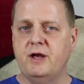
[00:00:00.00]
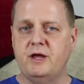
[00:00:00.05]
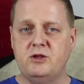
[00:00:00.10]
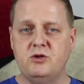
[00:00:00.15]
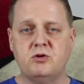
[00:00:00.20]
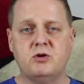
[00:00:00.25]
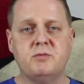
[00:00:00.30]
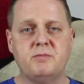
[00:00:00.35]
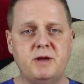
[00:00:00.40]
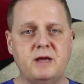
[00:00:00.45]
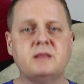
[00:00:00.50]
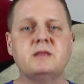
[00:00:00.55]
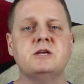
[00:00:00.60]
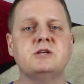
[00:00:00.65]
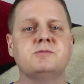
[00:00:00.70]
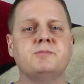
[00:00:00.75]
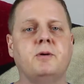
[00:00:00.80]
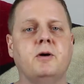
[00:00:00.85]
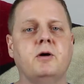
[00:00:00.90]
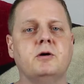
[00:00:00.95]
and you can make
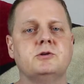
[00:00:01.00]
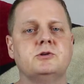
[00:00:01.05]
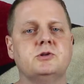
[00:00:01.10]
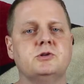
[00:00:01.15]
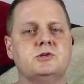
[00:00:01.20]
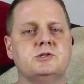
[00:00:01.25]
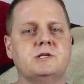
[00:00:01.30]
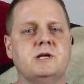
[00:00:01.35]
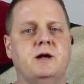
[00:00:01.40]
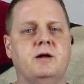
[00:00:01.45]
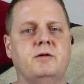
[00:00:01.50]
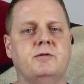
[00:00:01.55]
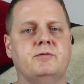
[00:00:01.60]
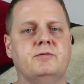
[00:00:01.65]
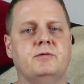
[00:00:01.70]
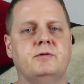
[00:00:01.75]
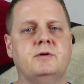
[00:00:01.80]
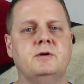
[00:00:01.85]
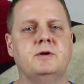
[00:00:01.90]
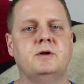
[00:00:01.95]
these parts yourself.